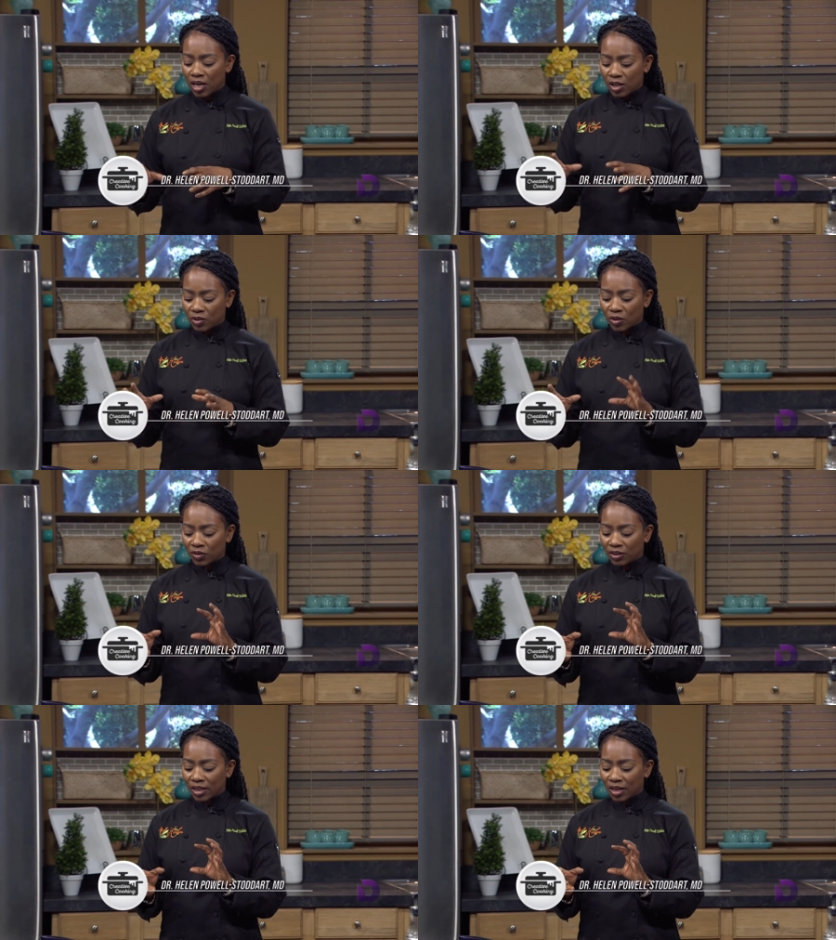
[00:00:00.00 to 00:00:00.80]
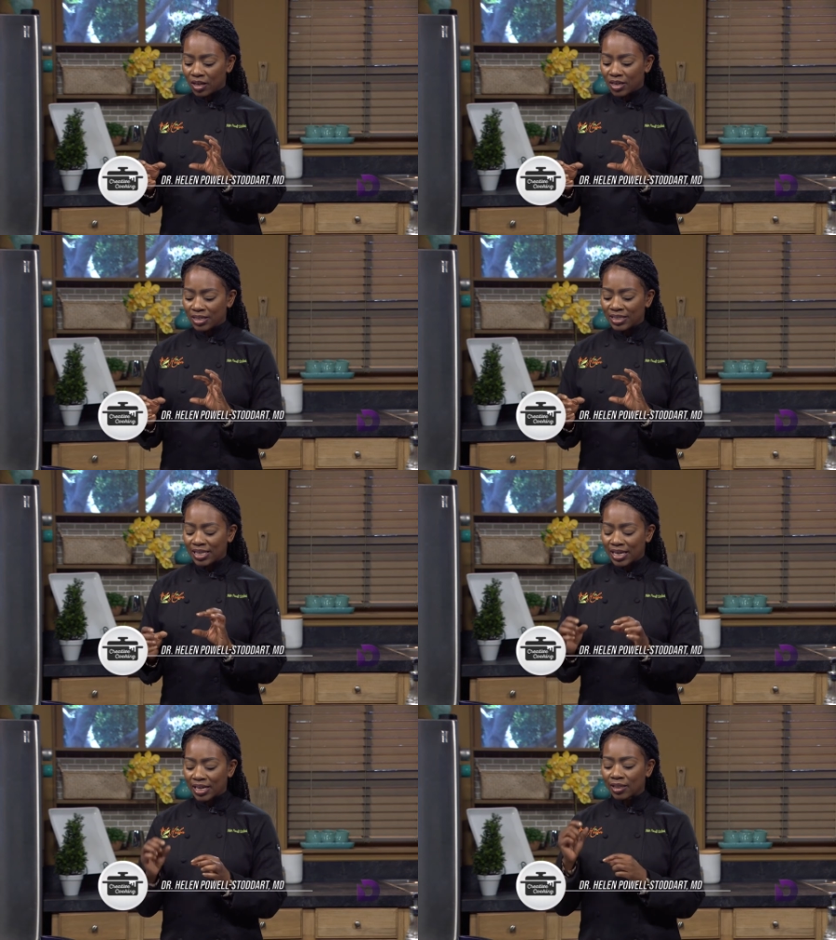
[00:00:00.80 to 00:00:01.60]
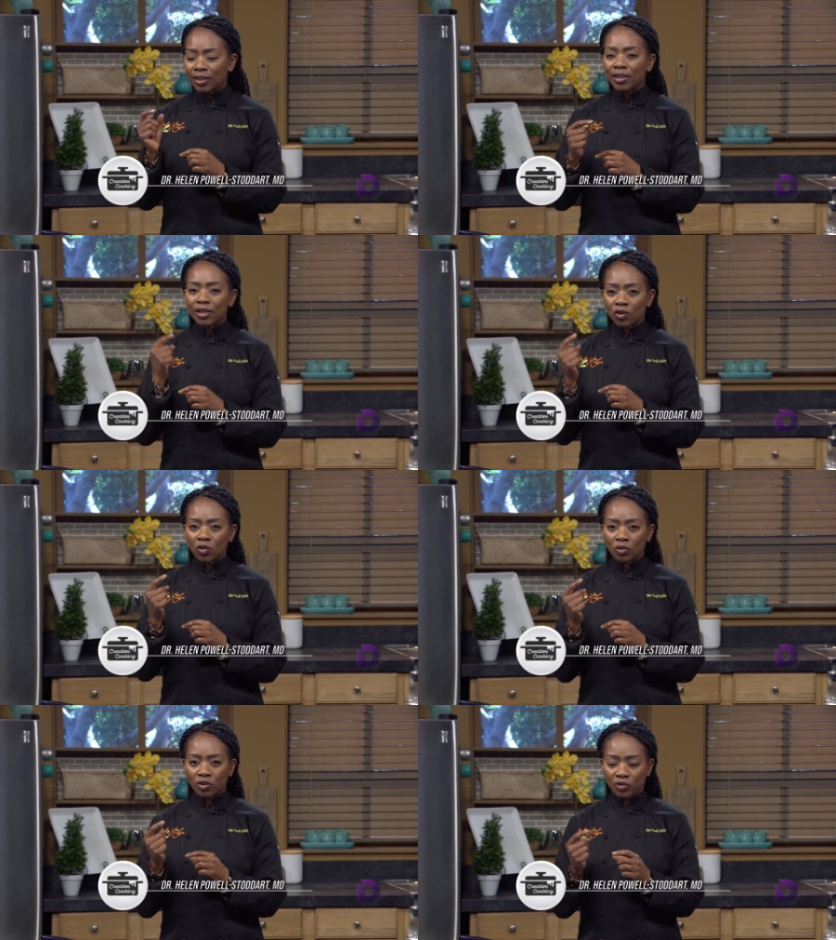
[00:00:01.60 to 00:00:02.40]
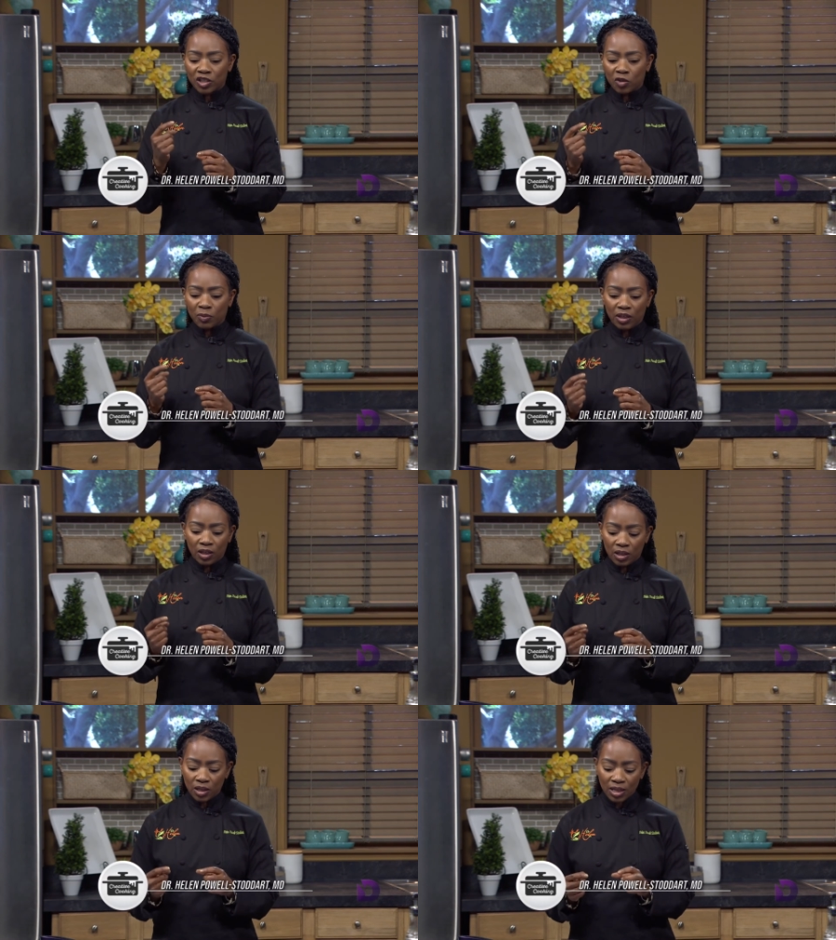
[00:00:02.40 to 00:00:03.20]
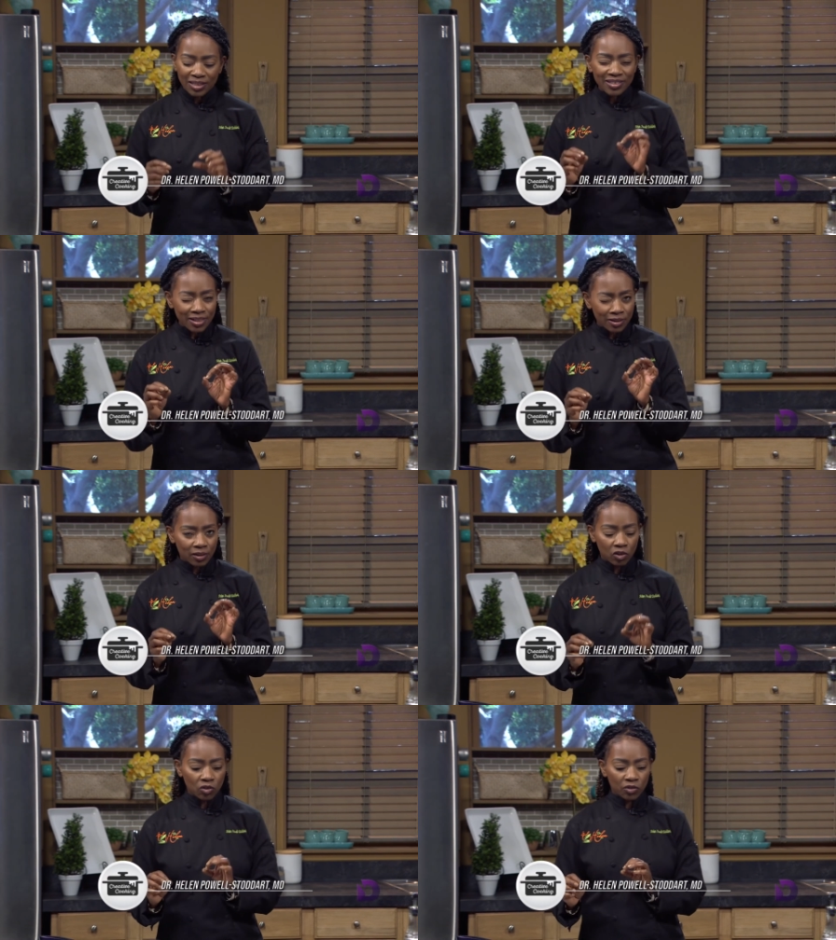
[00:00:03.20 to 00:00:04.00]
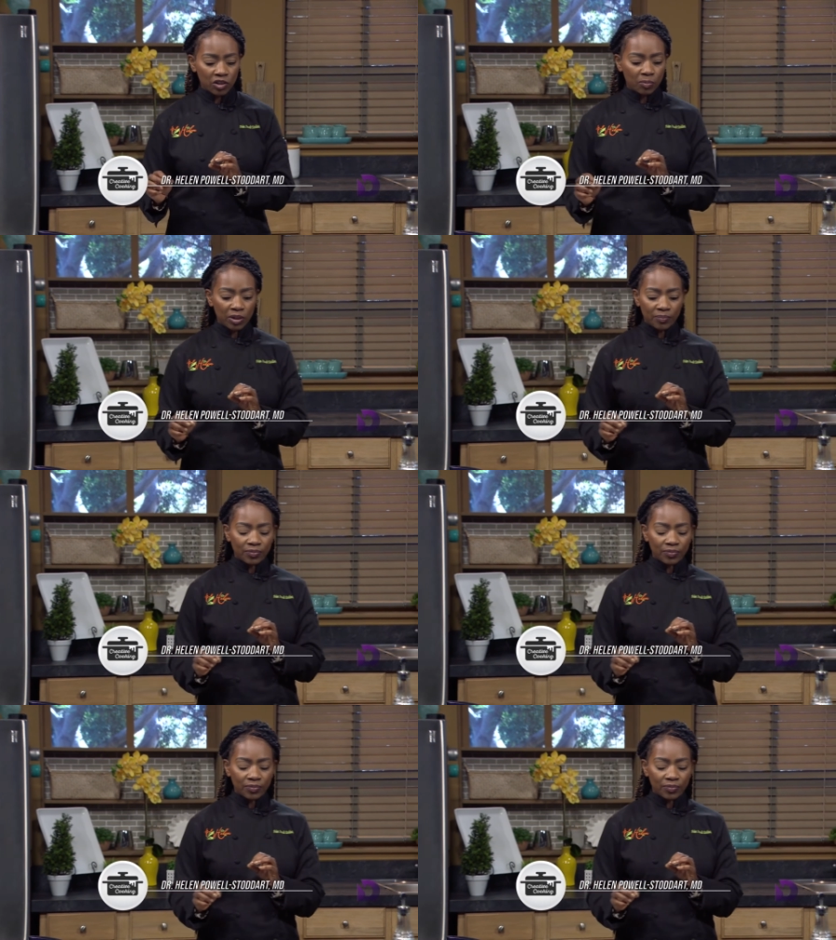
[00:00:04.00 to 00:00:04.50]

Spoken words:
so that they get a little crispy, just a little crispy.